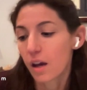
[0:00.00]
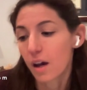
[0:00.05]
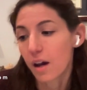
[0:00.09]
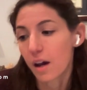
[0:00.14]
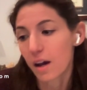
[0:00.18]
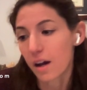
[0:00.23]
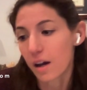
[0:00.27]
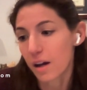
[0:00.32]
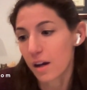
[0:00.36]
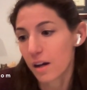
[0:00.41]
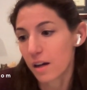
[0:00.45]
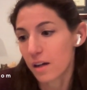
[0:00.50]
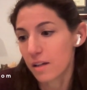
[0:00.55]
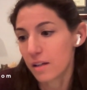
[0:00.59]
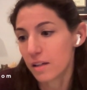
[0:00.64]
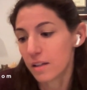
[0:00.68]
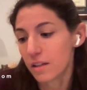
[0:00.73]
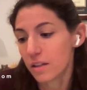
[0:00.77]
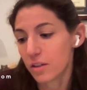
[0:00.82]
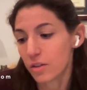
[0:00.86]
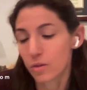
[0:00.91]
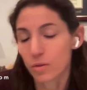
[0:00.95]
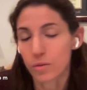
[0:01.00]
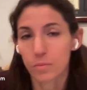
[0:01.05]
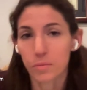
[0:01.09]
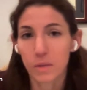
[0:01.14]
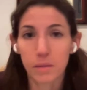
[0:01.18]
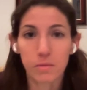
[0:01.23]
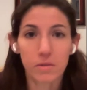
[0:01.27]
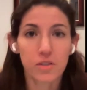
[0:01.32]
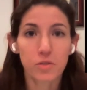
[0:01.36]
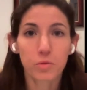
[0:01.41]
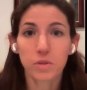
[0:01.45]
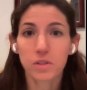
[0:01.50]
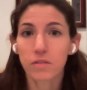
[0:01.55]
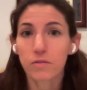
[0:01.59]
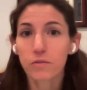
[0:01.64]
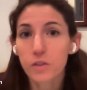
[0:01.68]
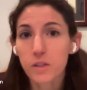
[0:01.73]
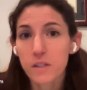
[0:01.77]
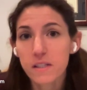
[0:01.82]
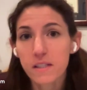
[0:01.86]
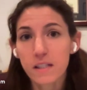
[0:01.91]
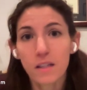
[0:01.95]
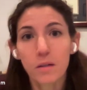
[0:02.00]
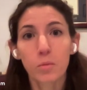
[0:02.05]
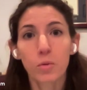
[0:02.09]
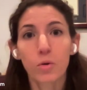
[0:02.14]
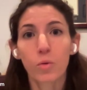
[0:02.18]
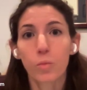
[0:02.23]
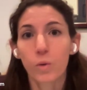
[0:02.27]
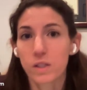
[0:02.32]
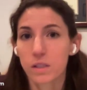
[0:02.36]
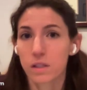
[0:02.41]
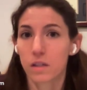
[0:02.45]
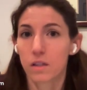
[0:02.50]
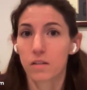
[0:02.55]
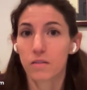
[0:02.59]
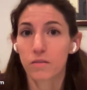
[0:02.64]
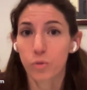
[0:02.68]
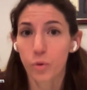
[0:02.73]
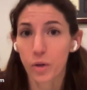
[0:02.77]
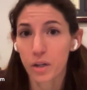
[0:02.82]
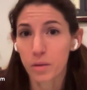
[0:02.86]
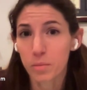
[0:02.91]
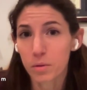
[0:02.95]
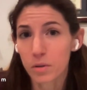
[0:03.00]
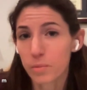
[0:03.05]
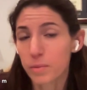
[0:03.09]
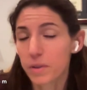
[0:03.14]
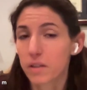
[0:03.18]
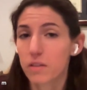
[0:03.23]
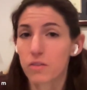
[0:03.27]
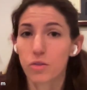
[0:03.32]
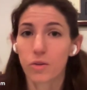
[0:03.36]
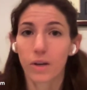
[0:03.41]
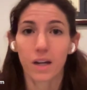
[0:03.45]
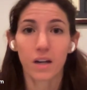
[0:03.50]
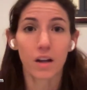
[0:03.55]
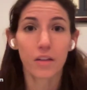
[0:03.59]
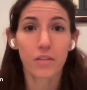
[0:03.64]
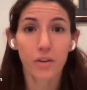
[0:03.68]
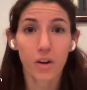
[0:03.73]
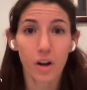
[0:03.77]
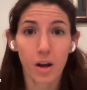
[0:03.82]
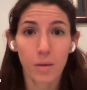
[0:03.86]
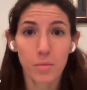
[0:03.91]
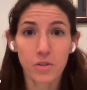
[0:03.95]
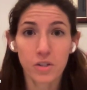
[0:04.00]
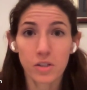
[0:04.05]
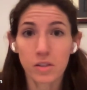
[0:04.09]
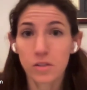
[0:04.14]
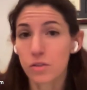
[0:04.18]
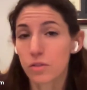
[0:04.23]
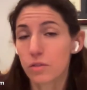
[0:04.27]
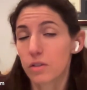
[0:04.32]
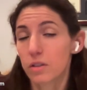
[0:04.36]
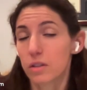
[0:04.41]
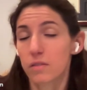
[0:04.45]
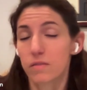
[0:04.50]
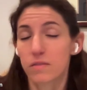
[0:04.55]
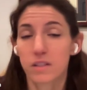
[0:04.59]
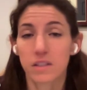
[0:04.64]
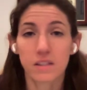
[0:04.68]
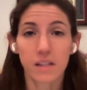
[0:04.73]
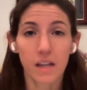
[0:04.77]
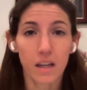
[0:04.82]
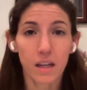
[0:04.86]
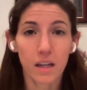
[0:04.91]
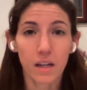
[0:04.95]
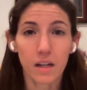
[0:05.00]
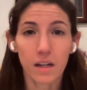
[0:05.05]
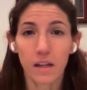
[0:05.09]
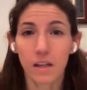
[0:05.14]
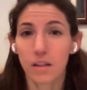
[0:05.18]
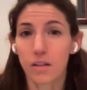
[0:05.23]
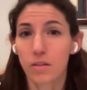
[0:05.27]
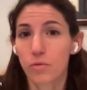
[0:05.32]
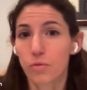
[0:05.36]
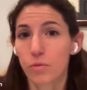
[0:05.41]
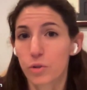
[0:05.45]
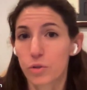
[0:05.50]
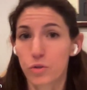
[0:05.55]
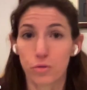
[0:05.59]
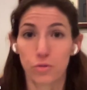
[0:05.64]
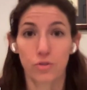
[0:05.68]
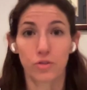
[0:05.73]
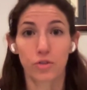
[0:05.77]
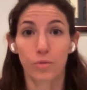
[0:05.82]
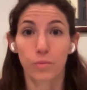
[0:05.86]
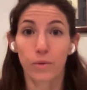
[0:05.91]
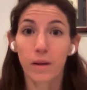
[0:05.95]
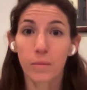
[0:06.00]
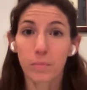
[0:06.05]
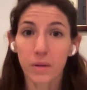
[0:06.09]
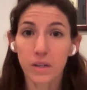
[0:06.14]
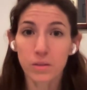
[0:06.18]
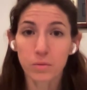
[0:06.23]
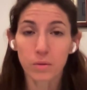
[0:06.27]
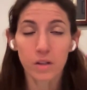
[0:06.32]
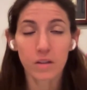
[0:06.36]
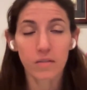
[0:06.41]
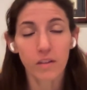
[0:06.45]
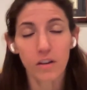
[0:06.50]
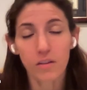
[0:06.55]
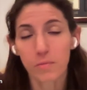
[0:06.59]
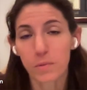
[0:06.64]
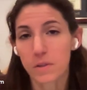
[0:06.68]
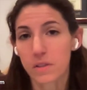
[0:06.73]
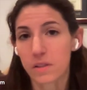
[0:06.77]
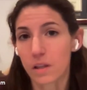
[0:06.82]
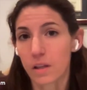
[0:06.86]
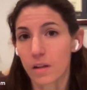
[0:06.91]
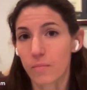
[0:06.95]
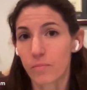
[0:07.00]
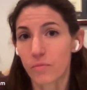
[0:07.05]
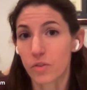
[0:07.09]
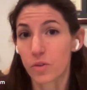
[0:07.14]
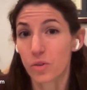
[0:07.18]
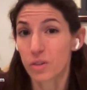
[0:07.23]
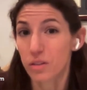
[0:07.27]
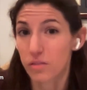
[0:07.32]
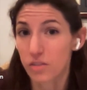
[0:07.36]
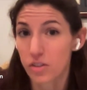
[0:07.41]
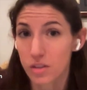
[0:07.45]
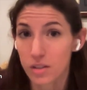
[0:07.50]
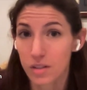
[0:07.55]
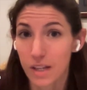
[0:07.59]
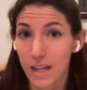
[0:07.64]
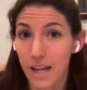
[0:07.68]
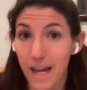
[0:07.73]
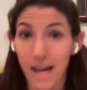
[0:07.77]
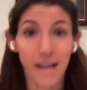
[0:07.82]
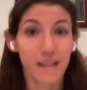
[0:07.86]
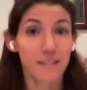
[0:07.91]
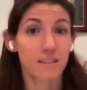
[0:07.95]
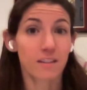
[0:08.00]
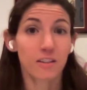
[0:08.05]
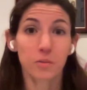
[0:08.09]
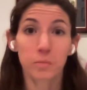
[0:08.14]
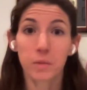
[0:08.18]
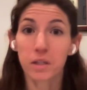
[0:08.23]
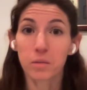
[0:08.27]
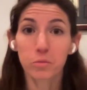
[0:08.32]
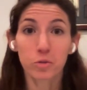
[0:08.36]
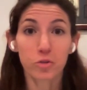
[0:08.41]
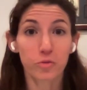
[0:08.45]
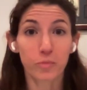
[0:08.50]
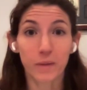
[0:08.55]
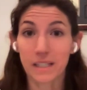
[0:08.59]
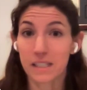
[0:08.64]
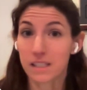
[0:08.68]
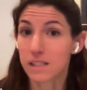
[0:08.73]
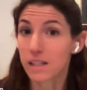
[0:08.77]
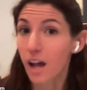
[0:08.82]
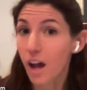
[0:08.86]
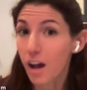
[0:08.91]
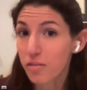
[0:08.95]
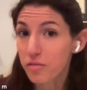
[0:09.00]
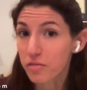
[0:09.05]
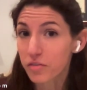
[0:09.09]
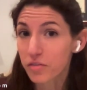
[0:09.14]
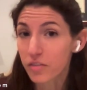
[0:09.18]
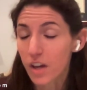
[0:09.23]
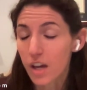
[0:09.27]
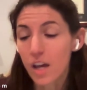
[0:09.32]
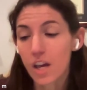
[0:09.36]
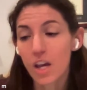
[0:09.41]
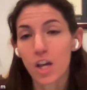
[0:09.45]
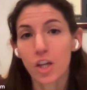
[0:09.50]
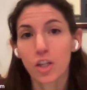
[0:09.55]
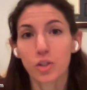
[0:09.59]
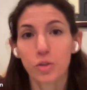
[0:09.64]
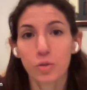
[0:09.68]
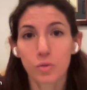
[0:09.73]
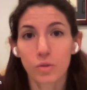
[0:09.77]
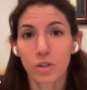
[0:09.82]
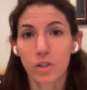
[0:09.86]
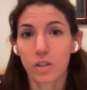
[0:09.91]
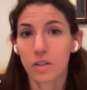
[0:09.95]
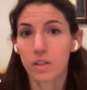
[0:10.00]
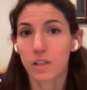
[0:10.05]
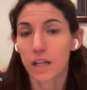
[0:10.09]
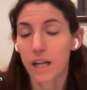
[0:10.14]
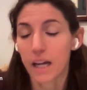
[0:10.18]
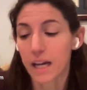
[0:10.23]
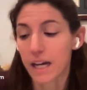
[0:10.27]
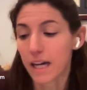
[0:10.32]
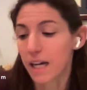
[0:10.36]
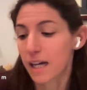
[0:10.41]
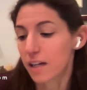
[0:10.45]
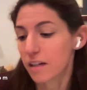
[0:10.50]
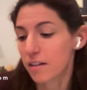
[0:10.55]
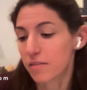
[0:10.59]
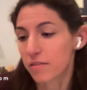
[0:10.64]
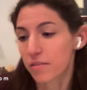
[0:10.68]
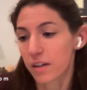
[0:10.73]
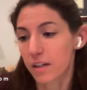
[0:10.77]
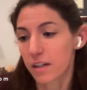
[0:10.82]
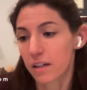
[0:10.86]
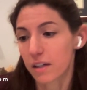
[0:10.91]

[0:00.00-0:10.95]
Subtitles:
maybe this wasn't foreseeable, wasn't unavoidable because you had other options. You could have stayed and reduced your rent by 25%. You could have just asked me to move my stuff. You could have,